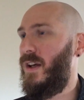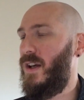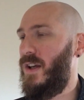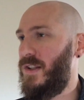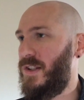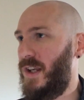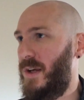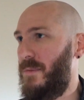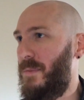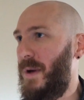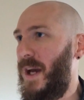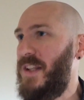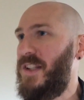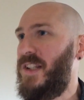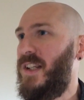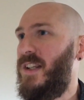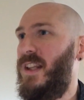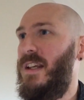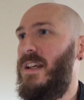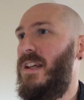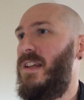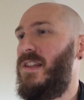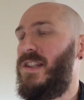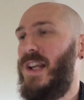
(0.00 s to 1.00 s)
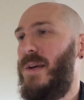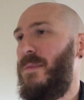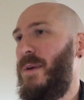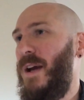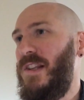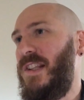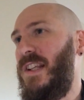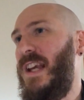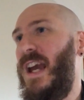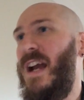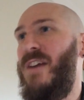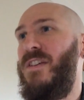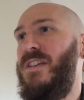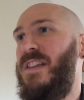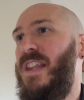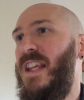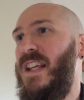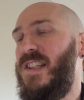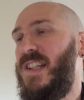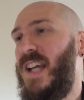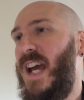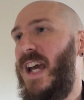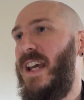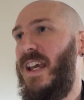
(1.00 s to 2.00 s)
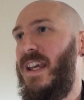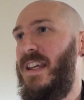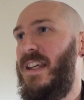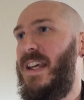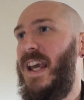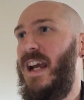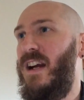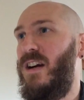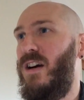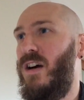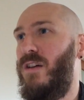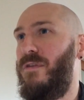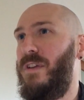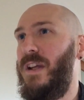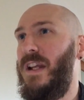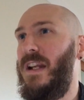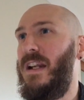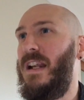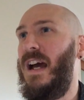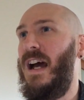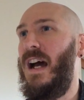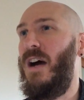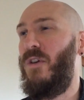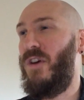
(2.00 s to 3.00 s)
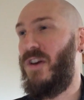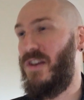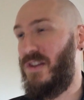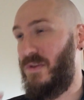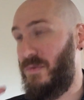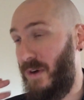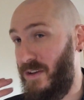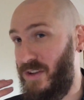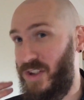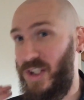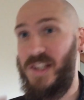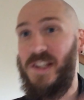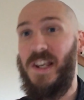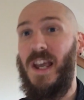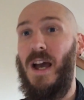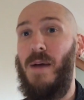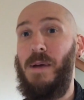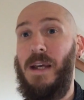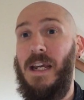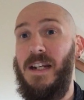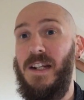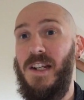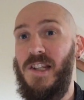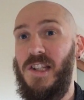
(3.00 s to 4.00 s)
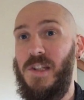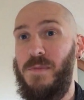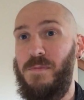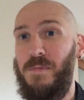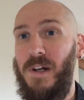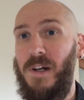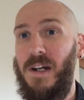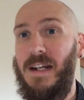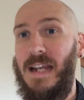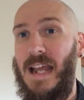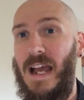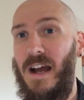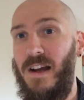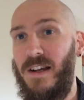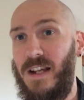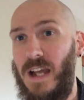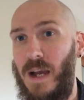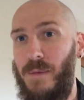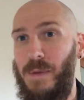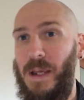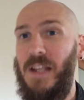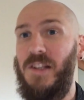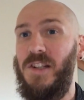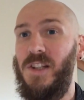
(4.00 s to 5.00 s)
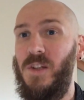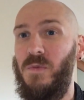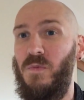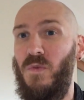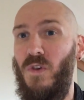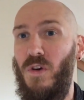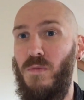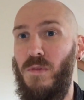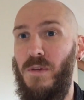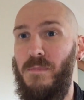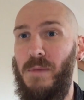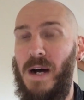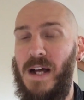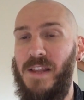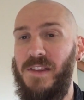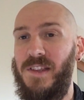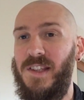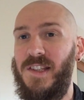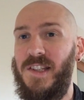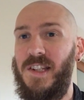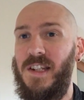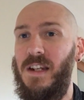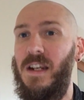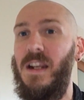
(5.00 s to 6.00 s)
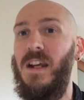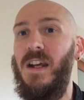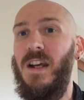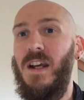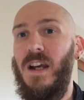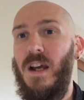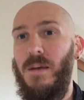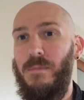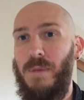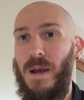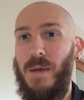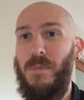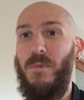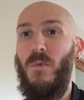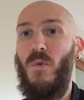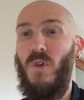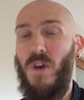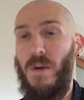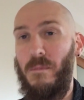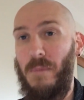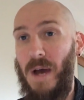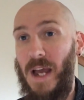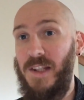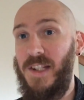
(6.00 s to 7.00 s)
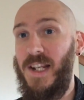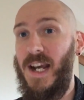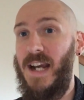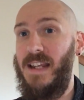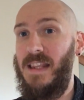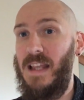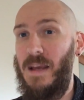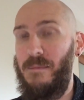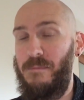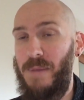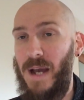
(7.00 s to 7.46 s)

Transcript: So basically everything's taken care of in because we're just coming into spring now, coming into the warmer months, and people want to maintain their